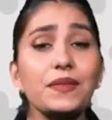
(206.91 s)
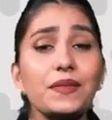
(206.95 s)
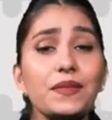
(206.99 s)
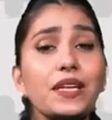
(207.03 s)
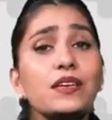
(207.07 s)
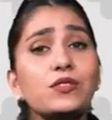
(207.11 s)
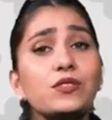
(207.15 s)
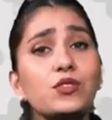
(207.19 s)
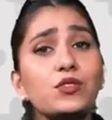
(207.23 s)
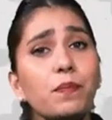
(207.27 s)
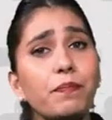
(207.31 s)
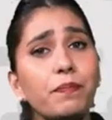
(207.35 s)

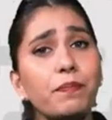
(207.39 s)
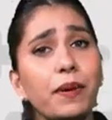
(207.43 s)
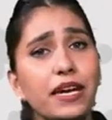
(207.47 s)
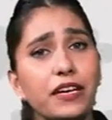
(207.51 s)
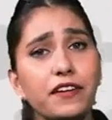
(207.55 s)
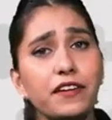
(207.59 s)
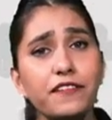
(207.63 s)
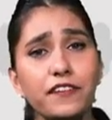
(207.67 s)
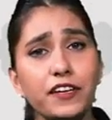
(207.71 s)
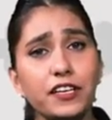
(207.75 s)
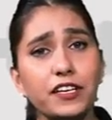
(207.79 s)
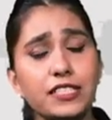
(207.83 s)
So
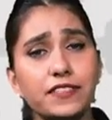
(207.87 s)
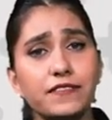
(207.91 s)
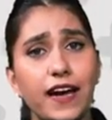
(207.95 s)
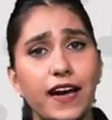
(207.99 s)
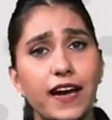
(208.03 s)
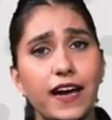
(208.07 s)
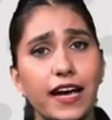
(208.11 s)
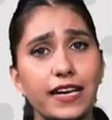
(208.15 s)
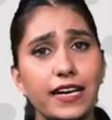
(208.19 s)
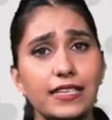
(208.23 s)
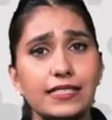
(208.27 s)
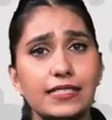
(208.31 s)
peripheral
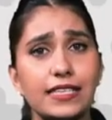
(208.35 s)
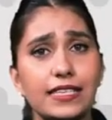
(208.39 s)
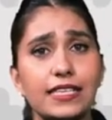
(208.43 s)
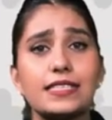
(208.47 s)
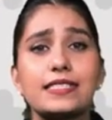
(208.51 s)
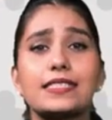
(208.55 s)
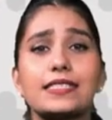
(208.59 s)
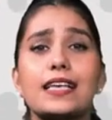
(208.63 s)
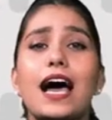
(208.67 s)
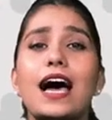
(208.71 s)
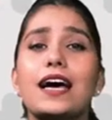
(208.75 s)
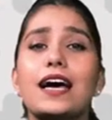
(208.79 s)

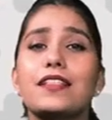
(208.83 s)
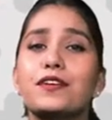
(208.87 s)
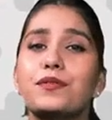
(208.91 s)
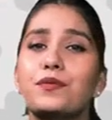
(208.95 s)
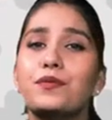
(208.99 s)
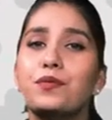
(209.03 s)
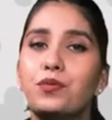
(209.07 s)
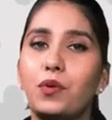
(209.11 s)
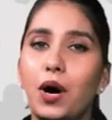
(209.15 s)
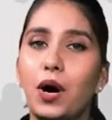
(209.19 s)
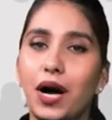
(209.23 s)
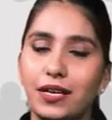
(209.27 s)
devices are the
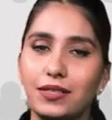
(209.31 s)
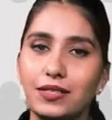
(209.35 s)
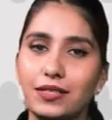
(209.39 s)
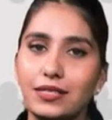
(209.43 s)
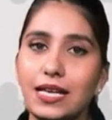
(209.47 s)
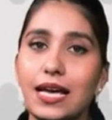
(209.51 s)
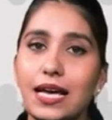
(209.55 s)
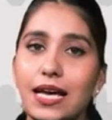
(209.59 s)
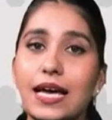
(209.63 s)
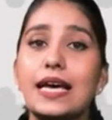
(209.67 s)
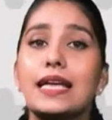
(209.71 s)
ones